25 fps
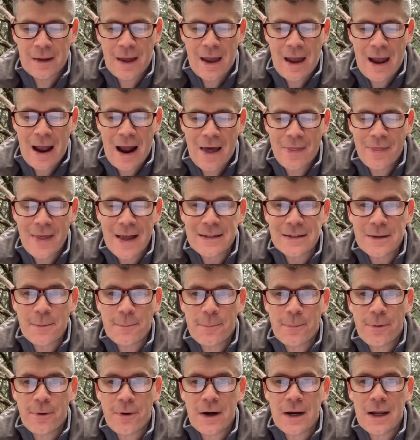And that's a
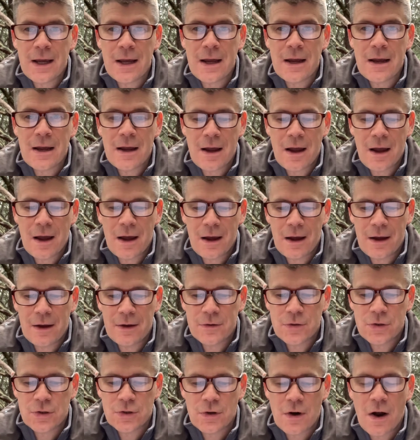pretty
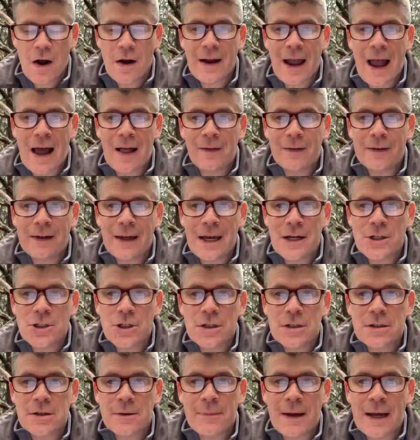strong
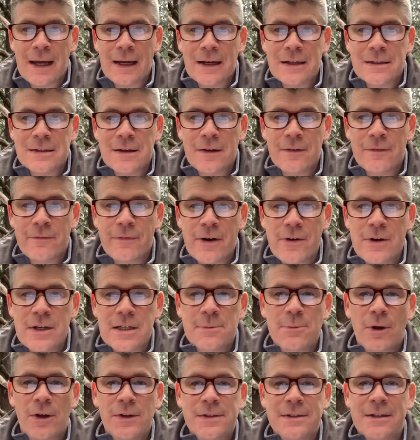allegation to make. It's a very
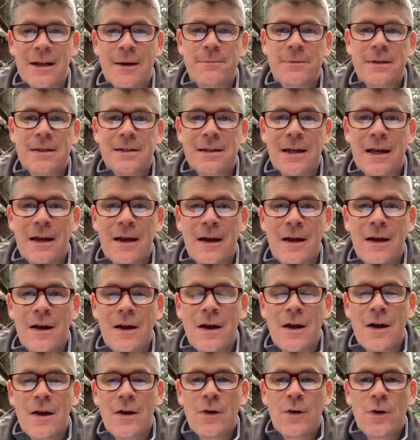small step to say
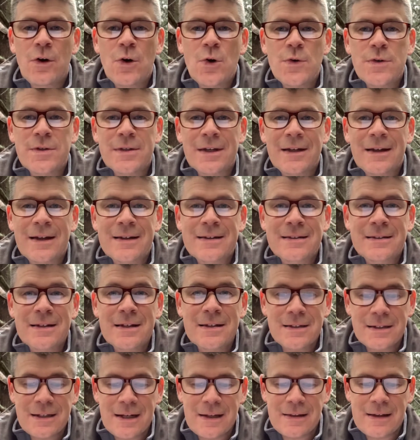who's
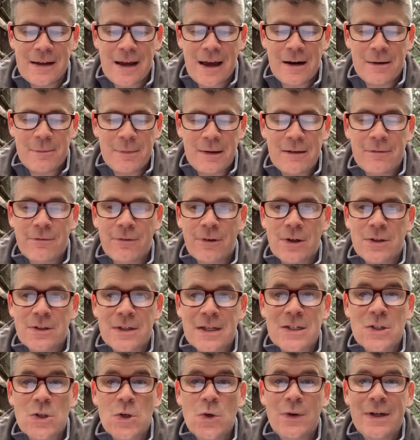assisting the enemy
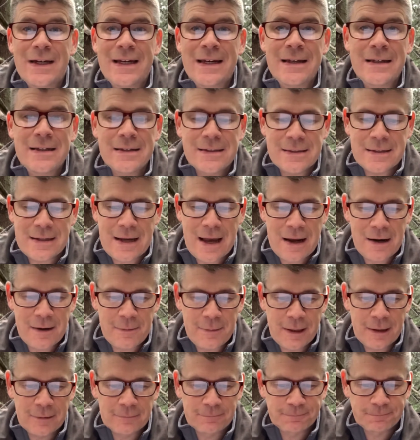versus who is the
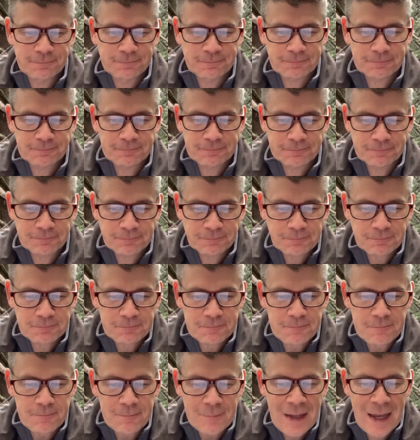enemy.
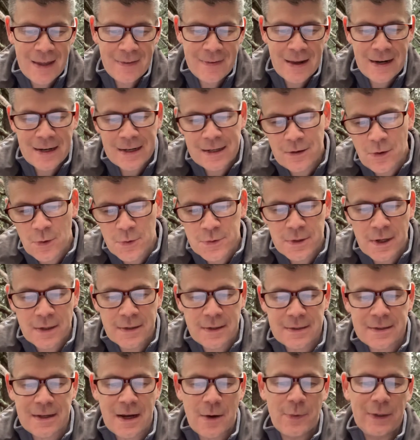And then he goes on
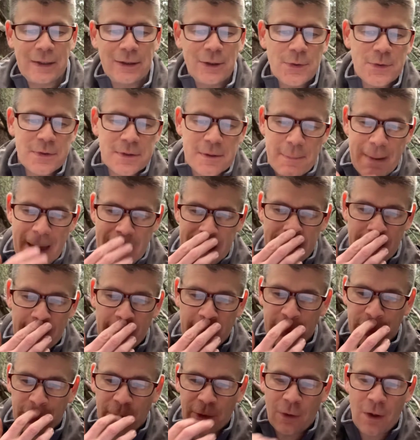to say, we lose the battle
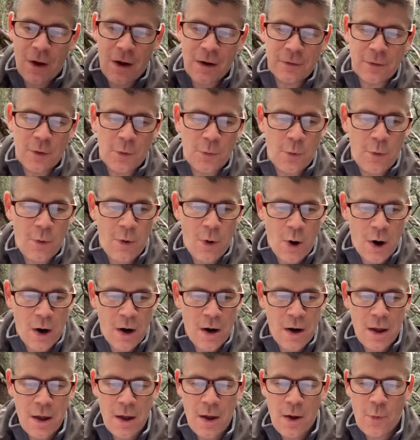and prolong the war
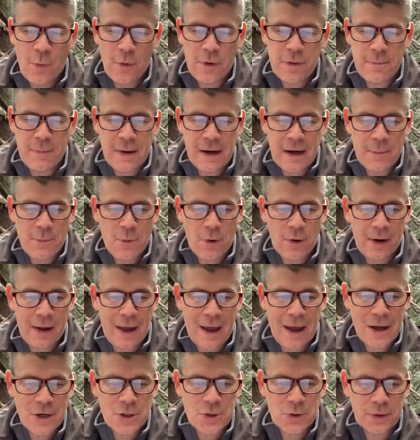with many more
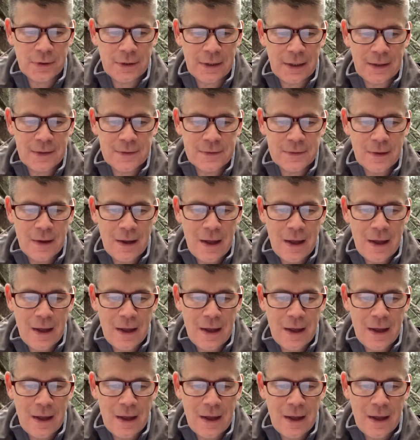casualties.